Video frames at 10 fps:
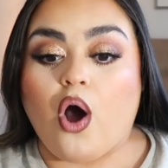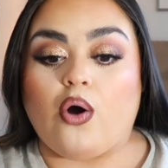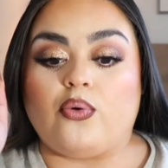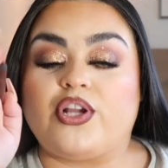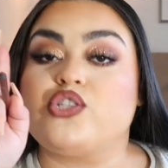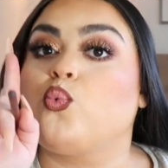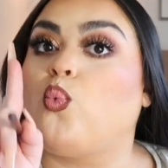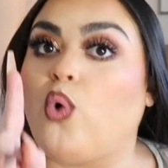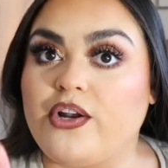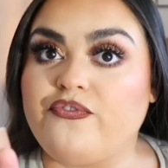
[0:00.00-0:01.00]
Oh, there's
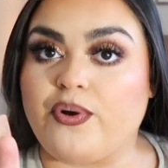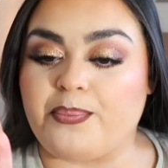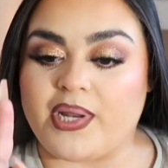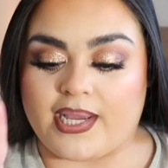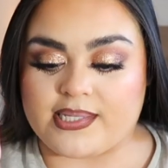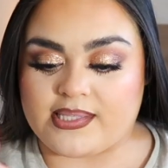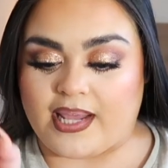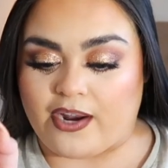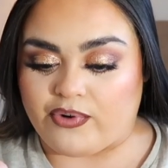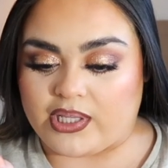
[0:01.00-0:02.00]
one from NYX
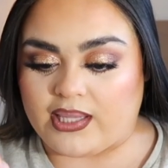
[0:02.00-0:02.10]
that I really